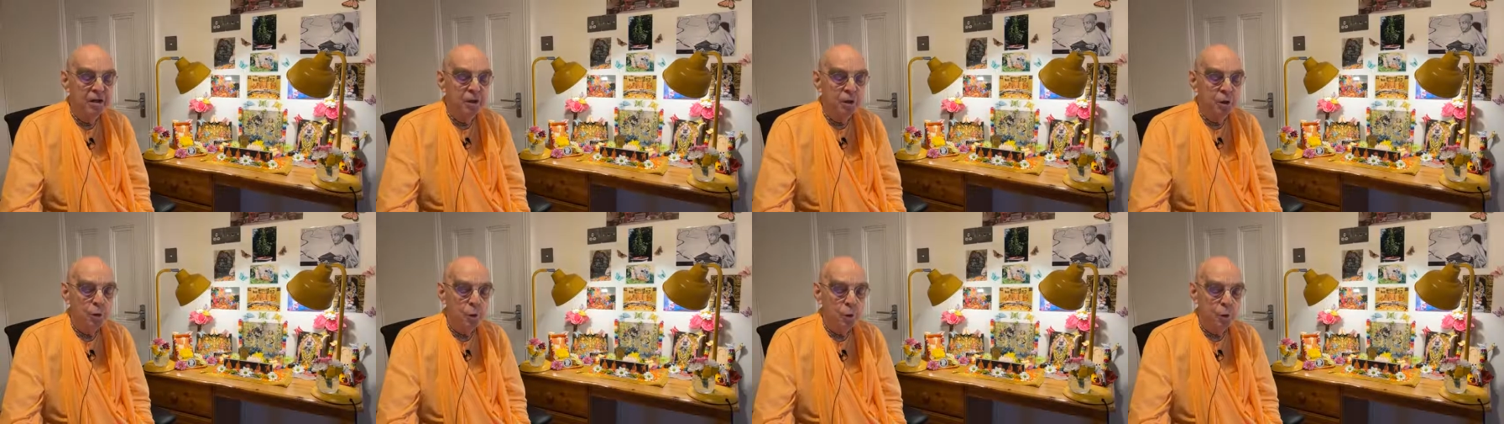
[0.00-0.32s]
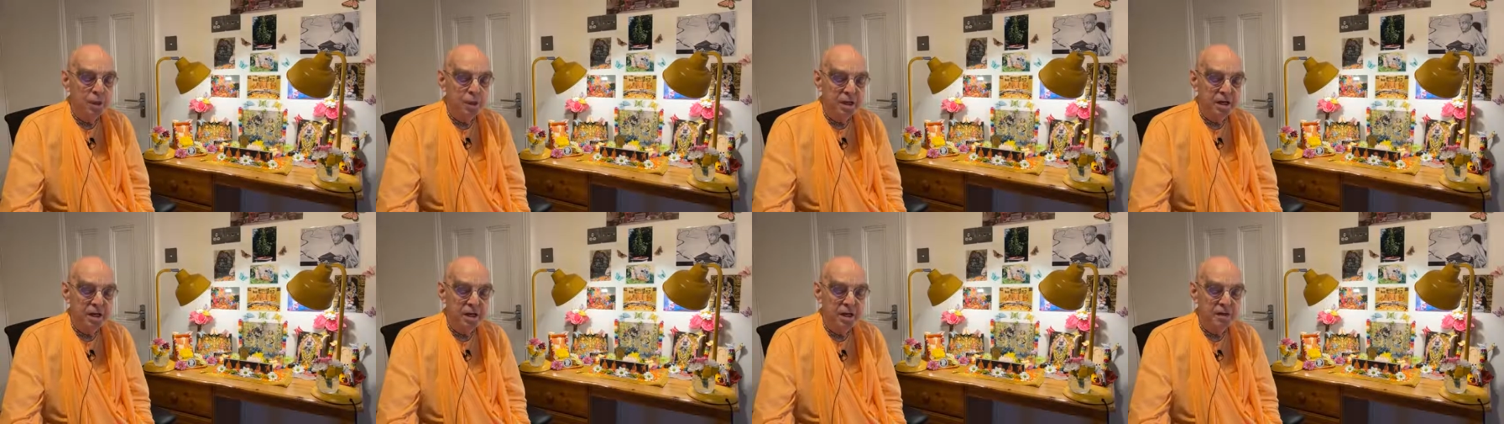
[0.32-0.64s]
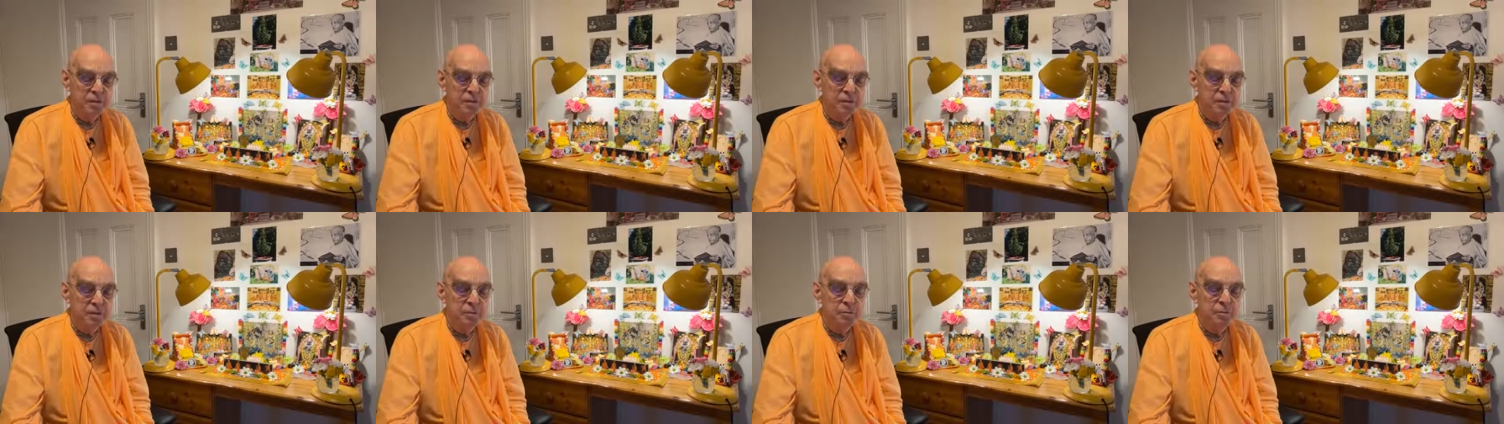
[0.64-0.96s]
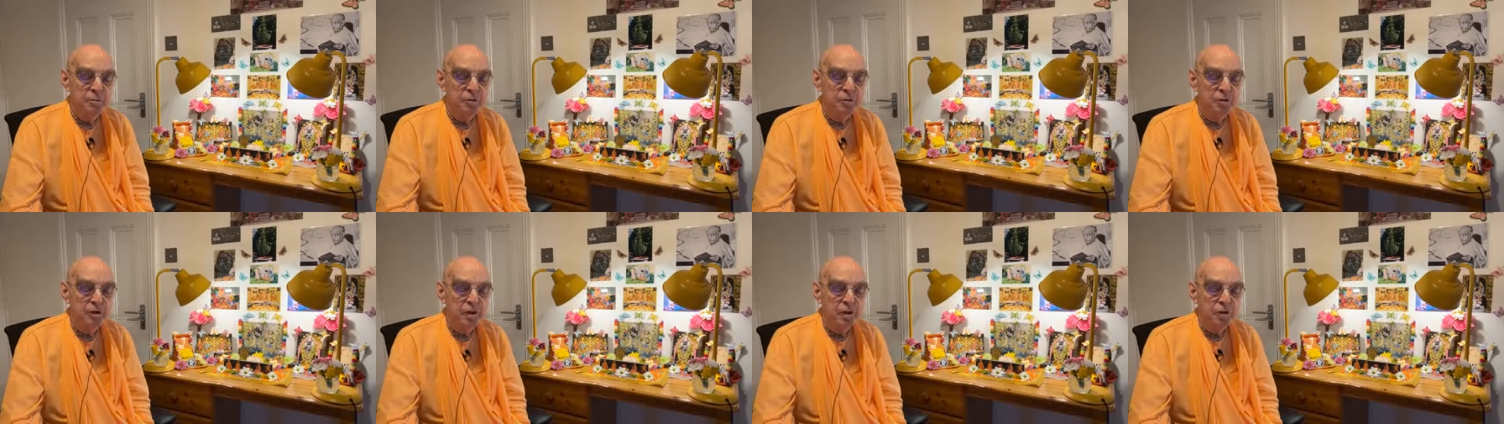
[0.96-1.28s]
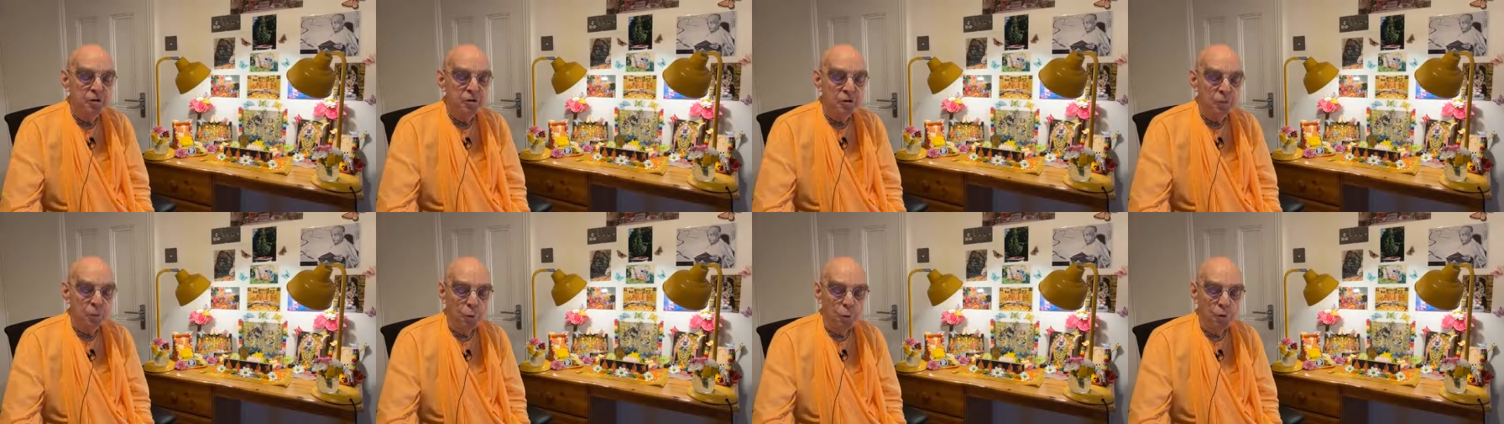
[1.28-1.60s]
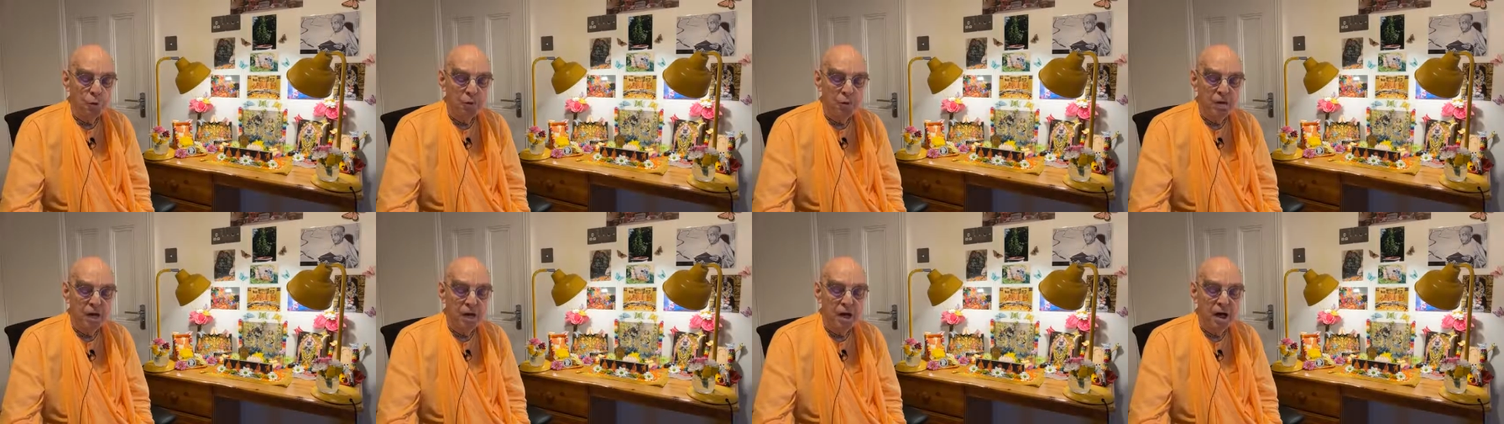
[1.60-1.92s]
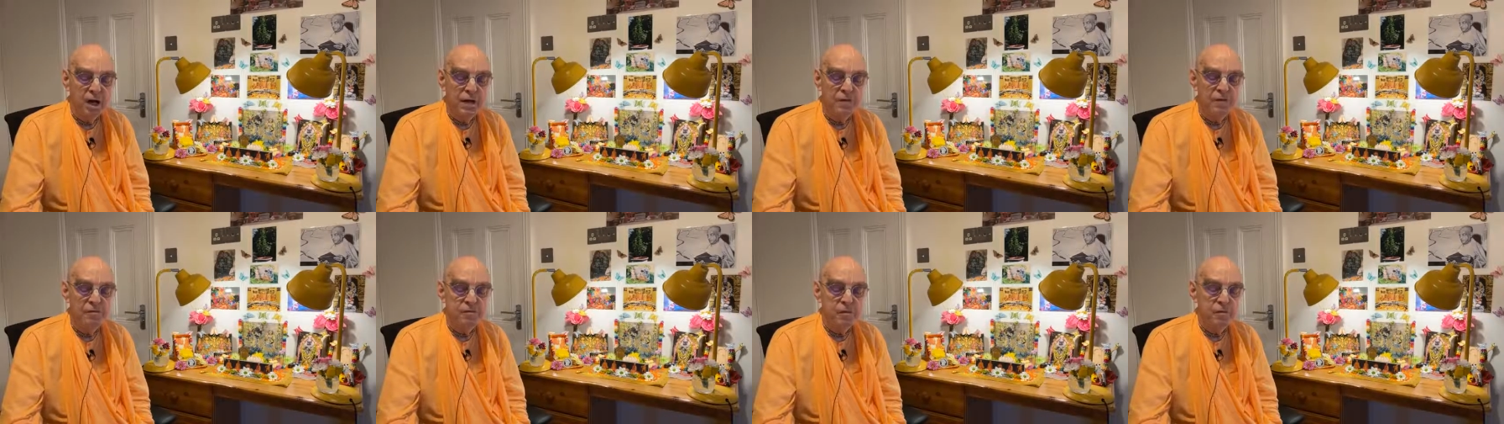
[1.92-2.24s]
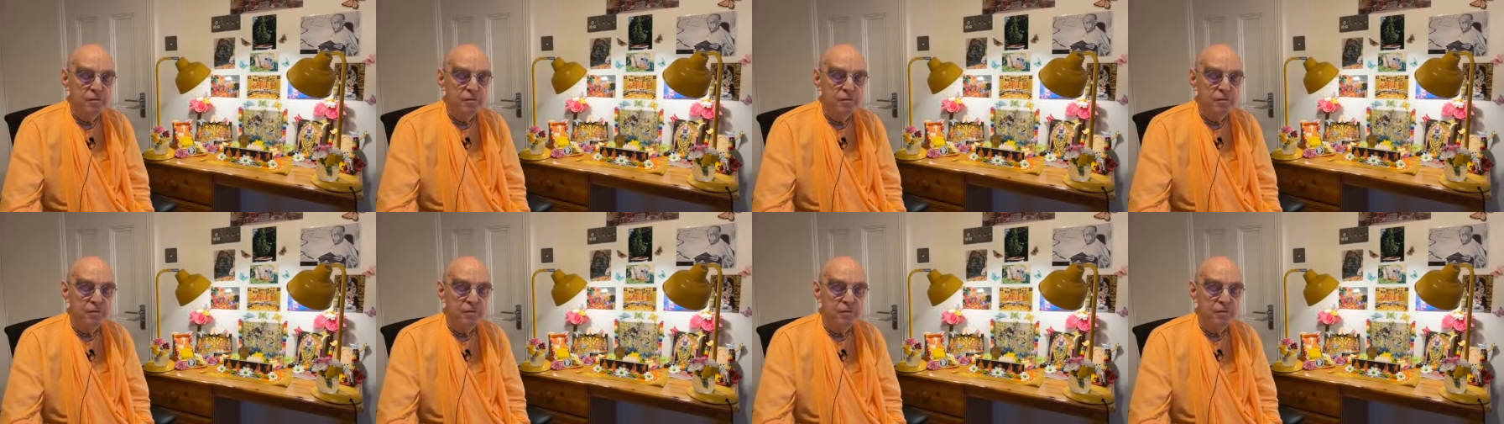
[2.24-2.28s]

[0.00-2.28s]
who are accustomed to all kinds